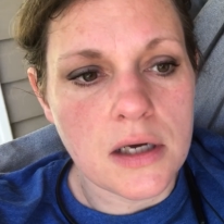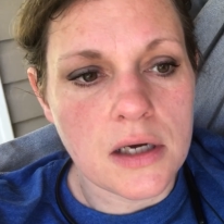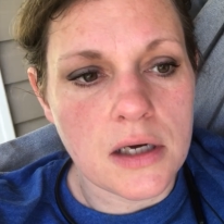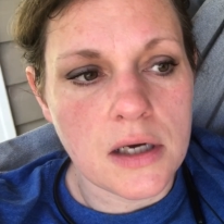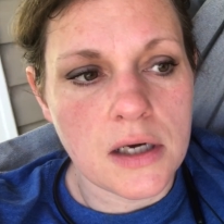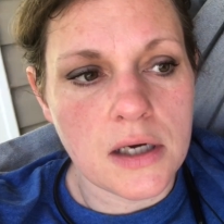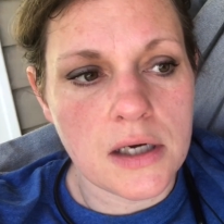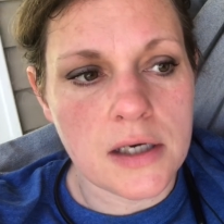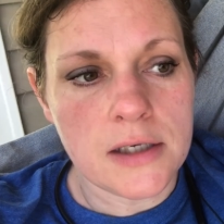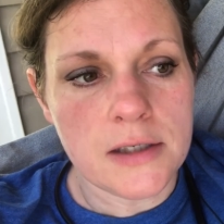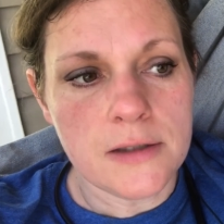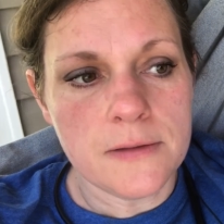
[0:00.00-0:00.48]

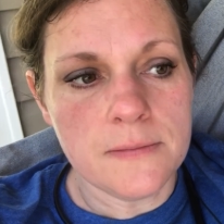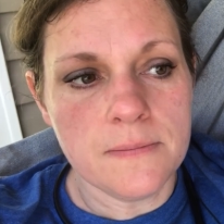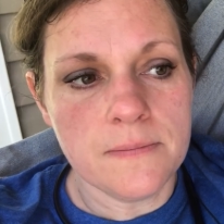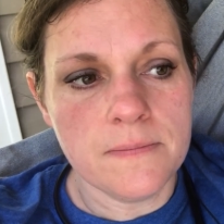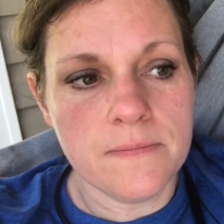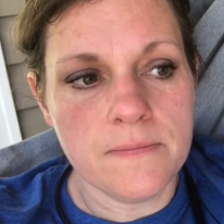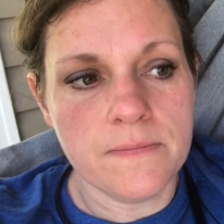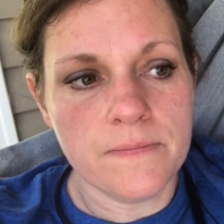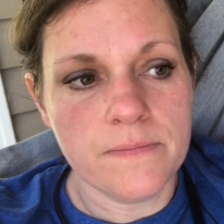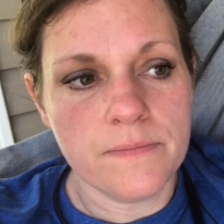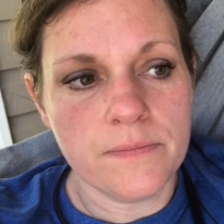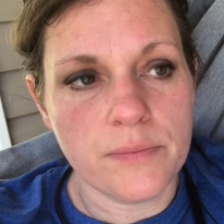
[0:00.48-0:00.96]

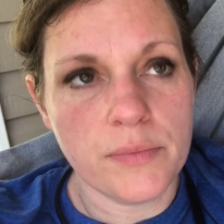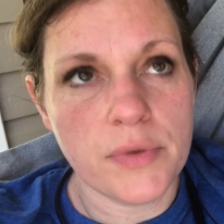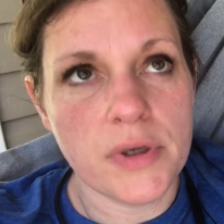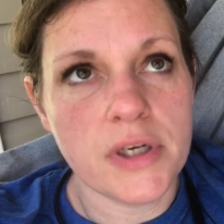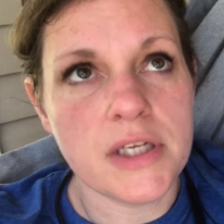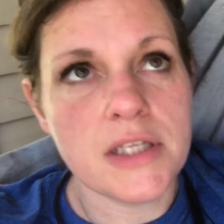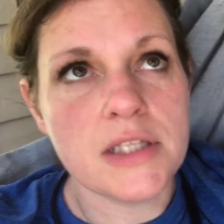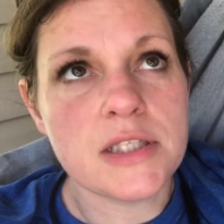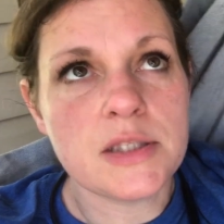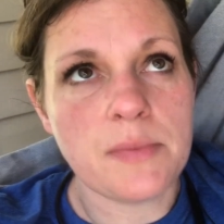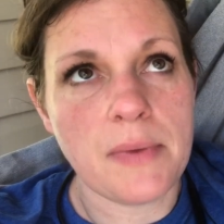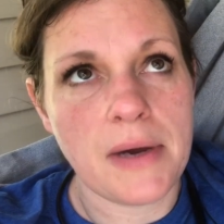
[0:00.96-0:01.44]
but
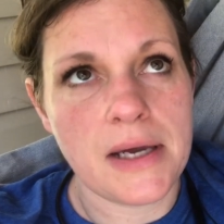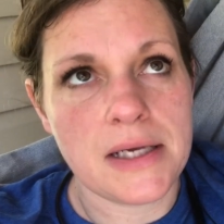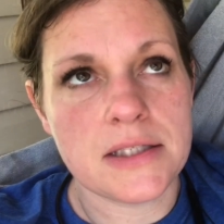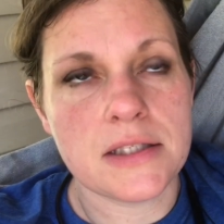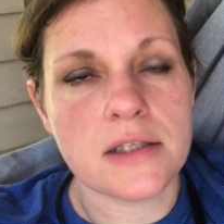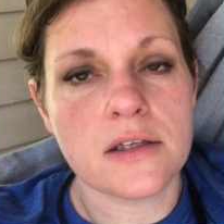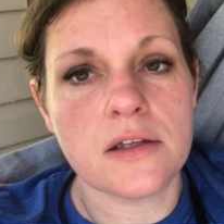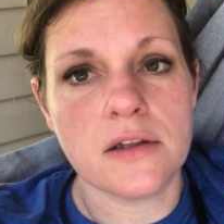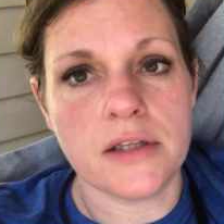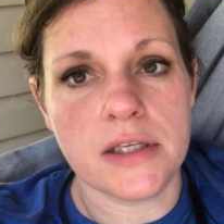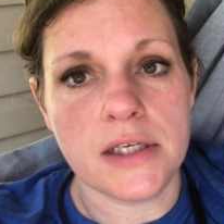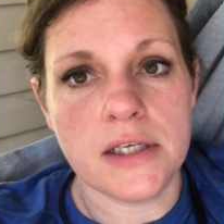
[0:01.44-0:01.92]
it's
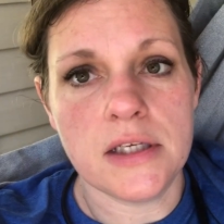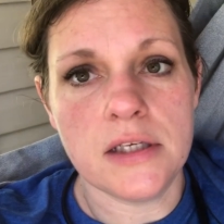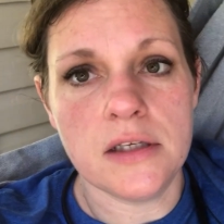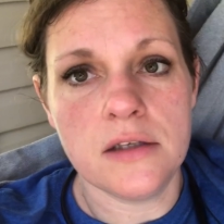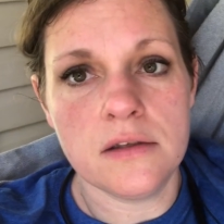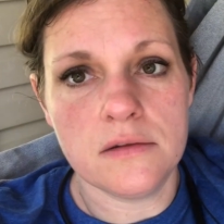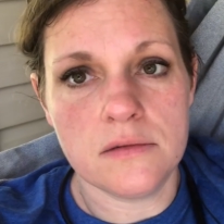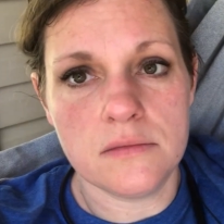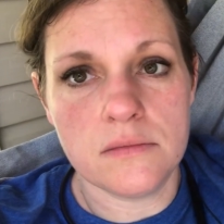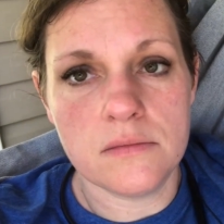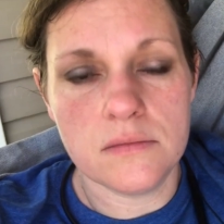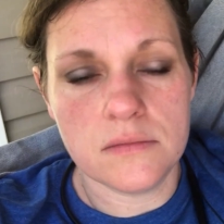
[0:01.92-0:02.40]
basically
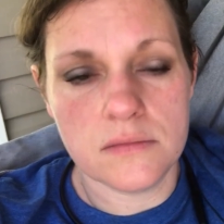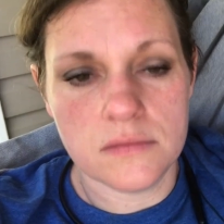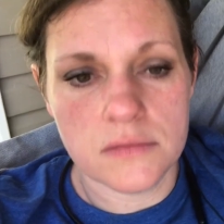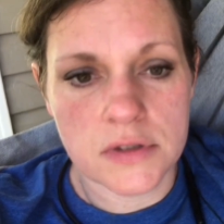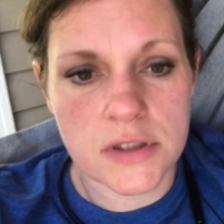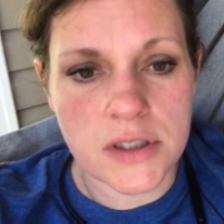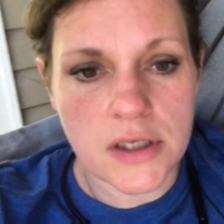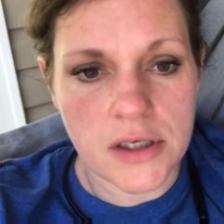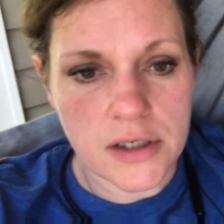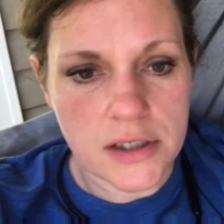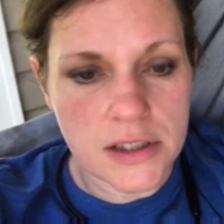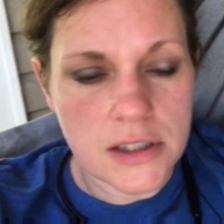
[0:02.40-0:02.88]

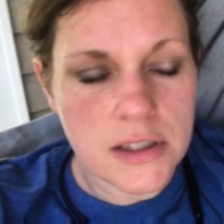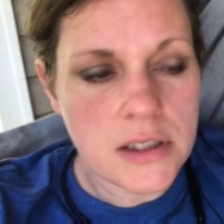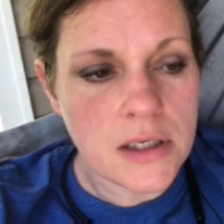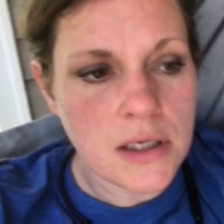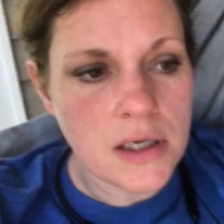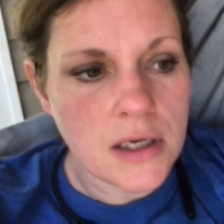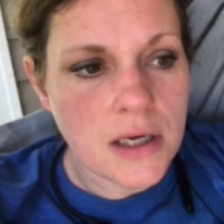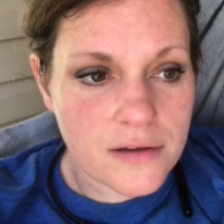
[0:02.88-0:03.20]
done.